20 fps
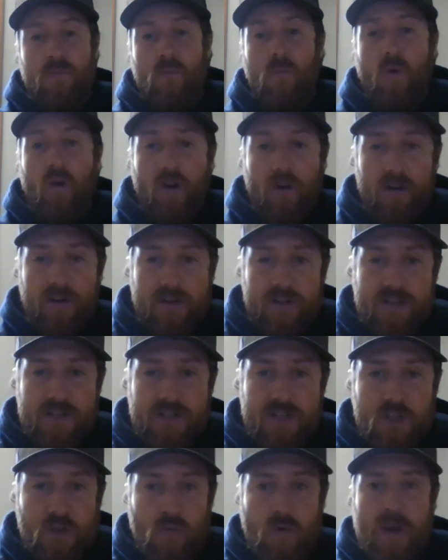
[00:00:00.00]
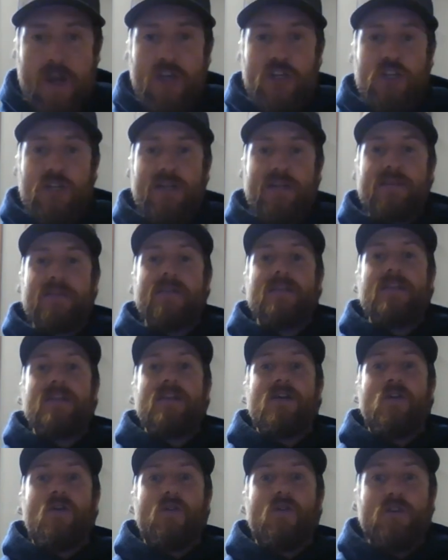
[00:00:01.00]
work situation
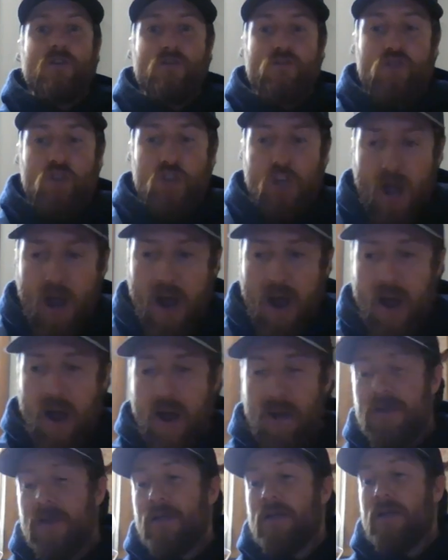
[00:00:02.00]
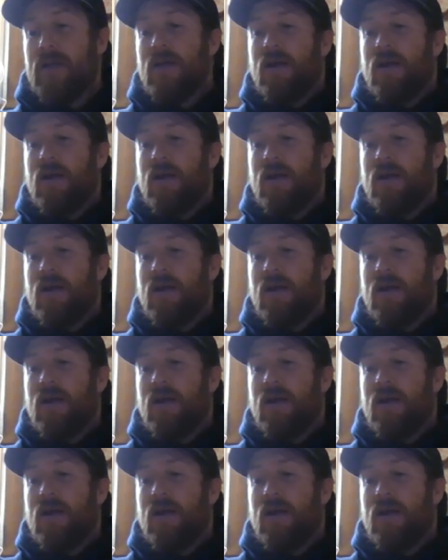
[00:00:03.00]
or new job,